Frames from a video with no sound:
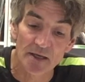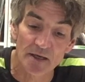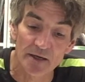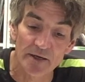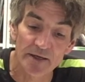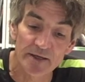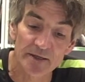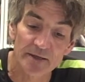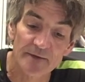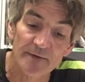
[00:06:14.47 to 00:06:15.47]
All right?
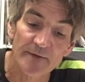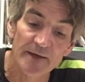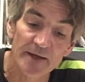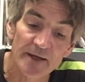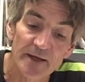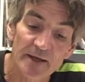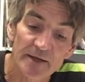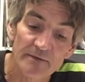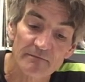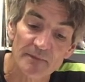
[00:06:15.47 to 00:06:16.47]

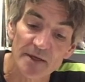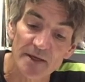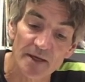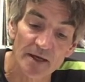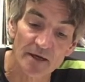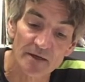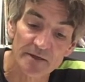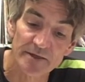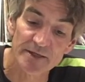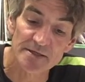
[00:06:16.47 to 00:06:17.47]
And all
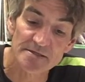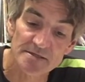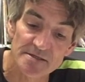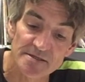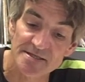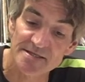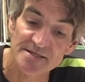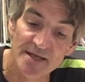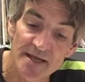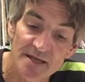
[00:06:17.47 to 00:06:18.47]
it is the
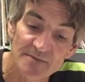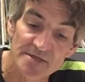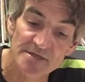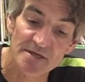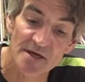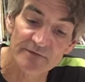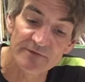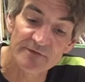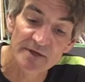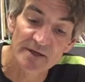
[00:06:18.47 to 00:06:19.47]
same stuff
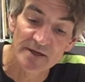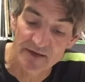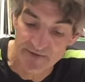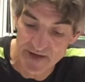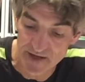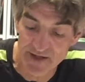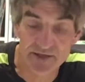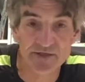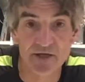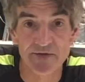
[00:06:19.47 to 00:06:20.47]
that
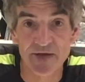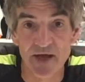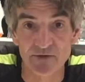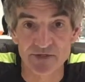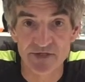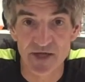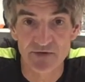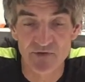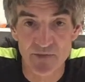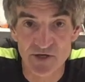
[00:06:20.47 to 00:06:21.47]
is on the outside
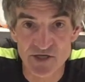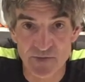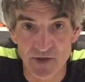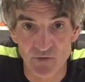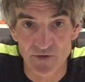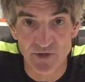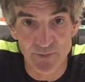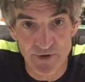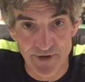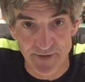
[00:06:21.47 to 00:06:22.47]
of your marshmallow when you
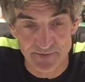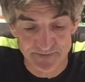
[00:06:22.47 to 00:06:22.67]
burn it.